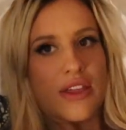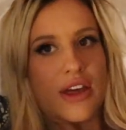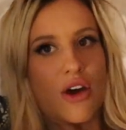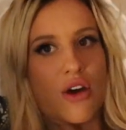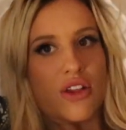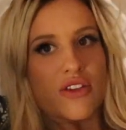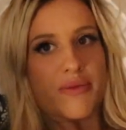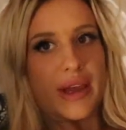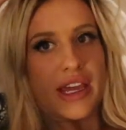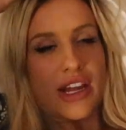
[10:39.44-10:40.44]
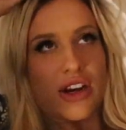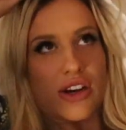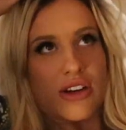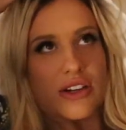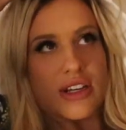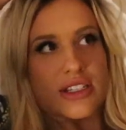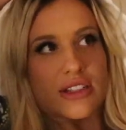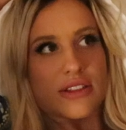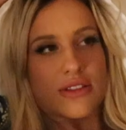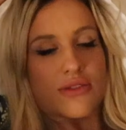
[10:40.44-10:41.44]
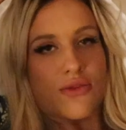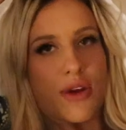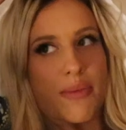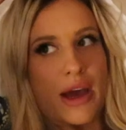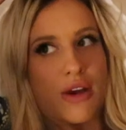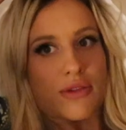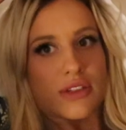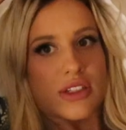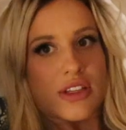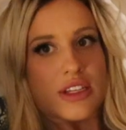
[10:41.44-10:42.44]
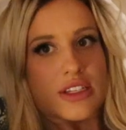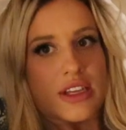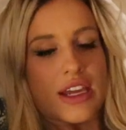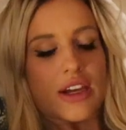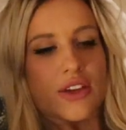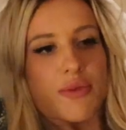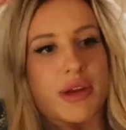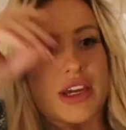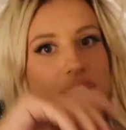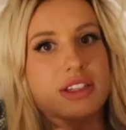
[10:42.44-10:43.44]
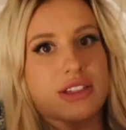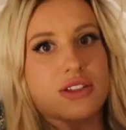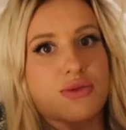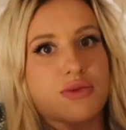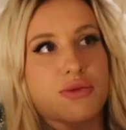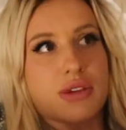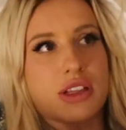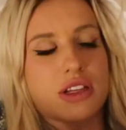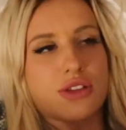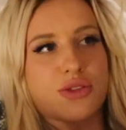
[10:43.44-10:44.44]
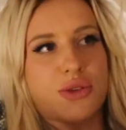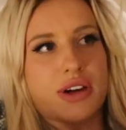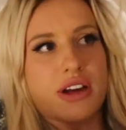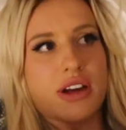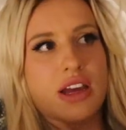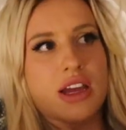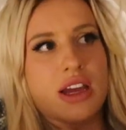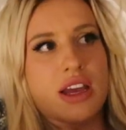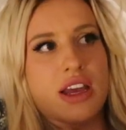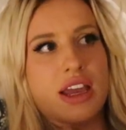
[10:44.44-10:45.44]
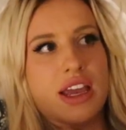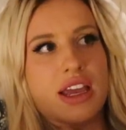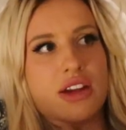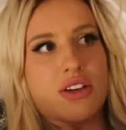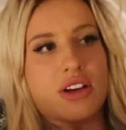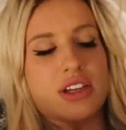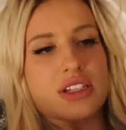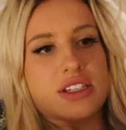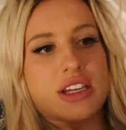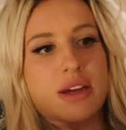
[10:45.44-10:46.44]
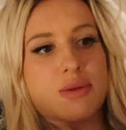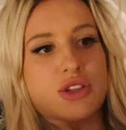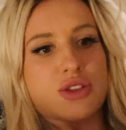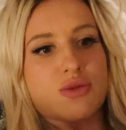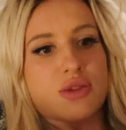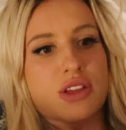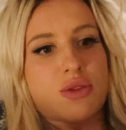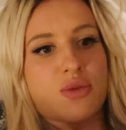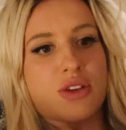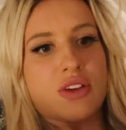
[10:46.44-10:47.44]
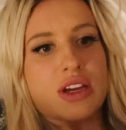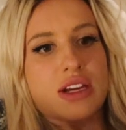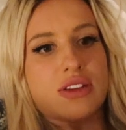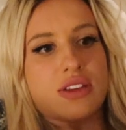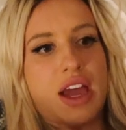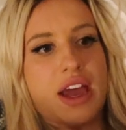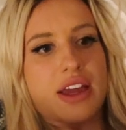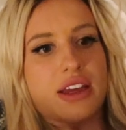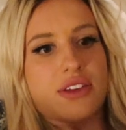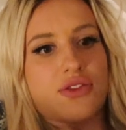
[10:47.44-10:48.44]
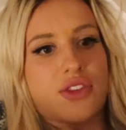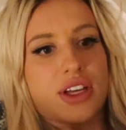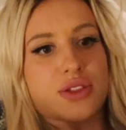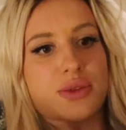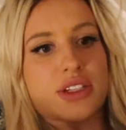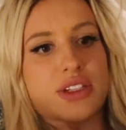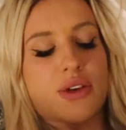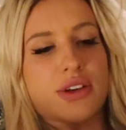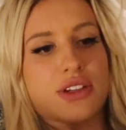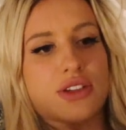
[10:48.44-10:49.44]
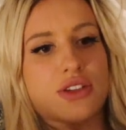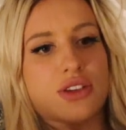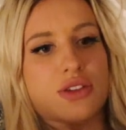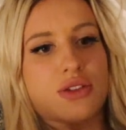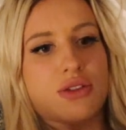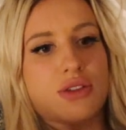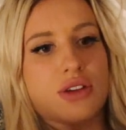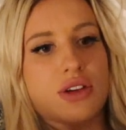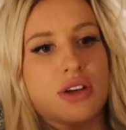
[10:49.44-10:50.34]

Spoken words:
that all of my hair doesn't rip out to this length because it's really short. And honestly, I'm just really worried that that's what it's going to do,